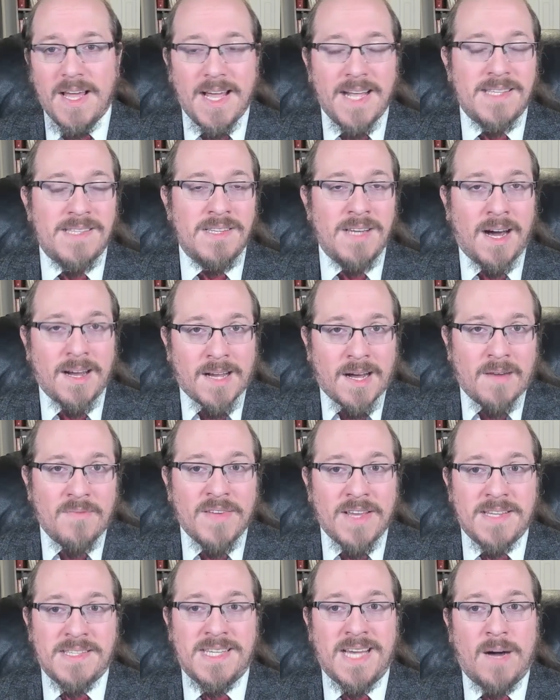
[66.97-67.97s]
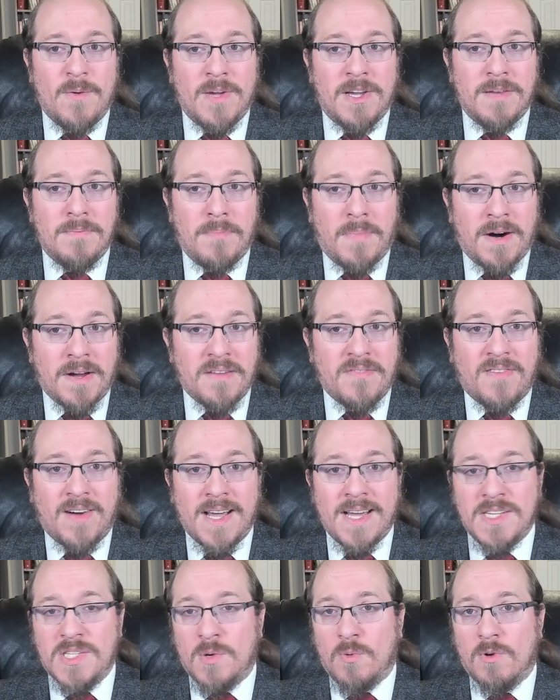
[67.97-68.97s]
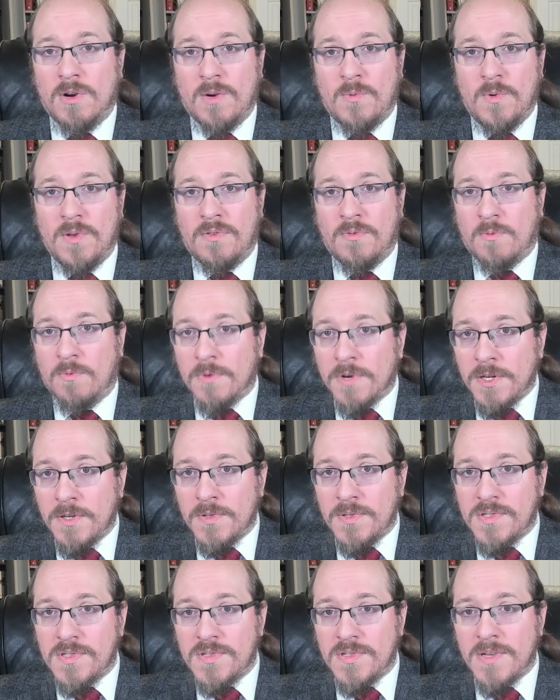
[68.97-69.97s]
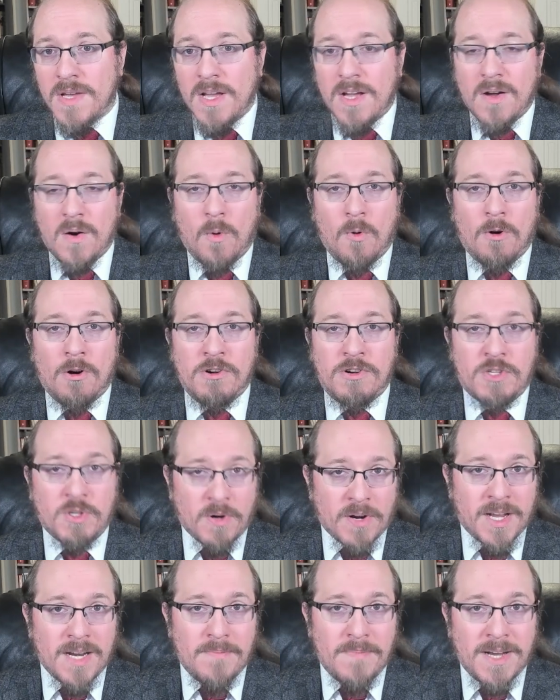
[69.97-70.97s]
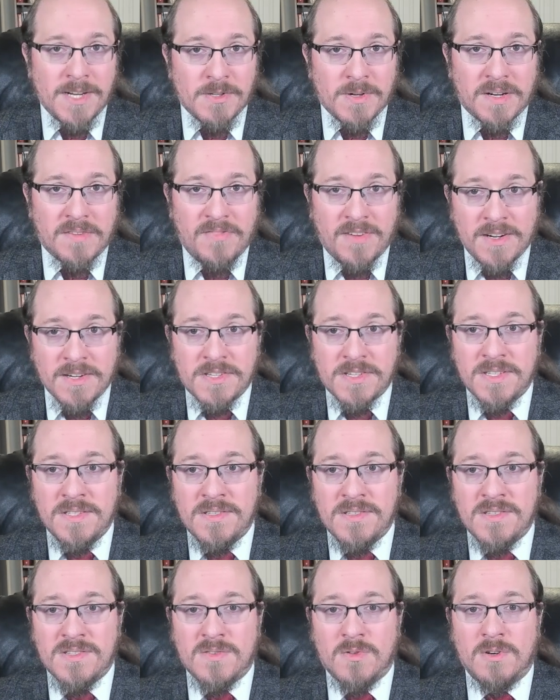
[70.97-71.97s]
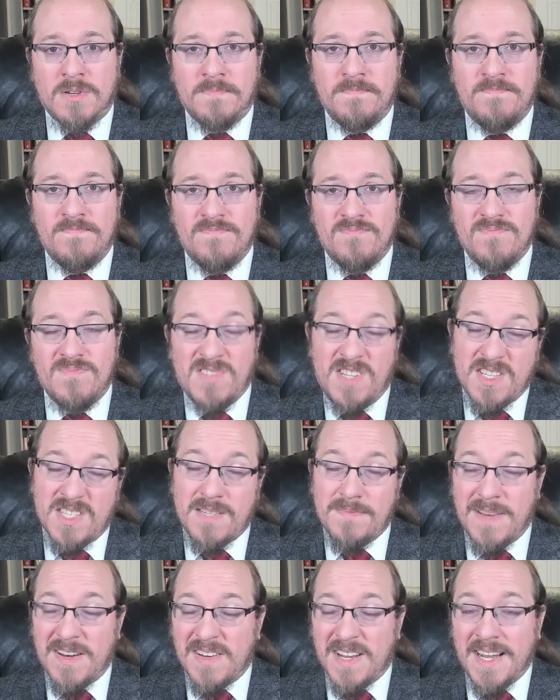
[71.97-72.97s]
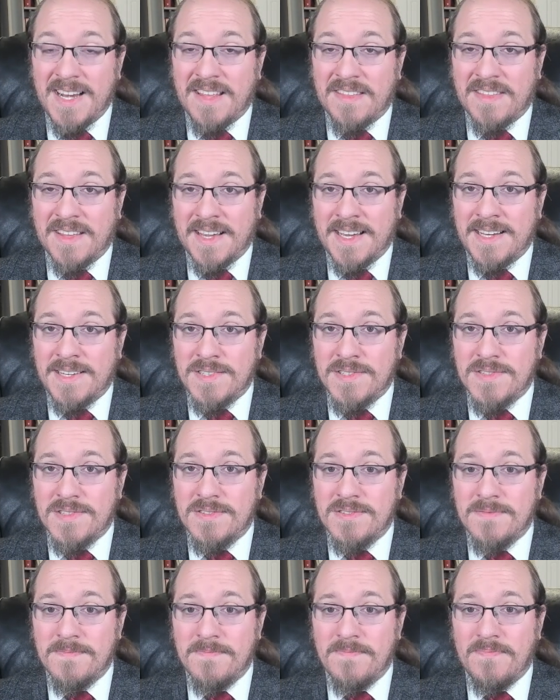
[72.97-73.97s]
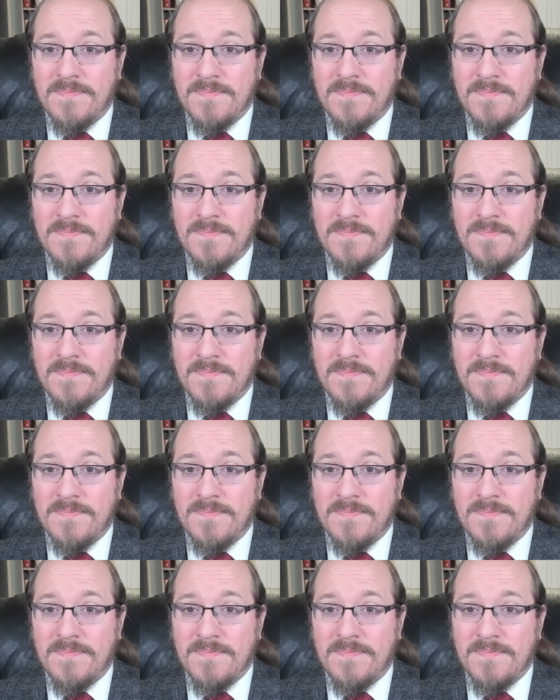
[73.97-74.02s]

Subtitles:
It's not obvious how we could modify it to work with roots, or trigonometric functions, or just about anything else.